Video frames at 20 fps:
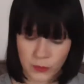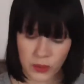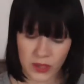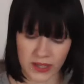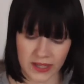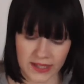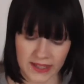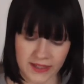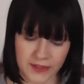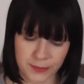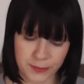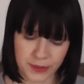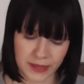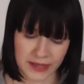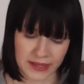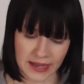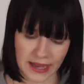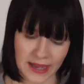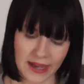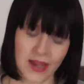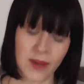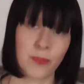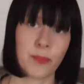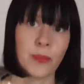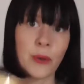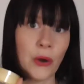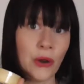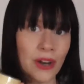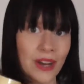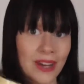one is banana
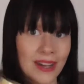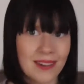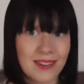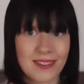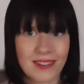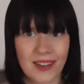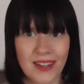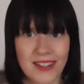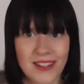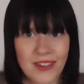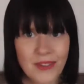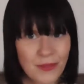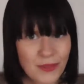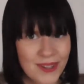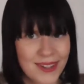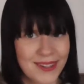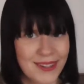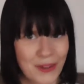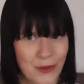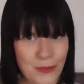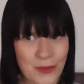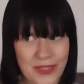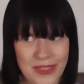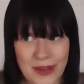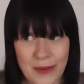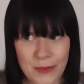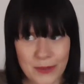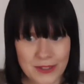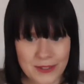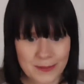pudding. So I don't really know what
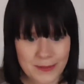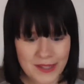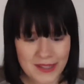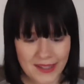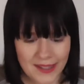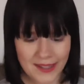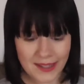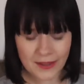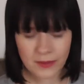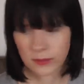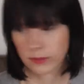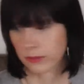that would smell like.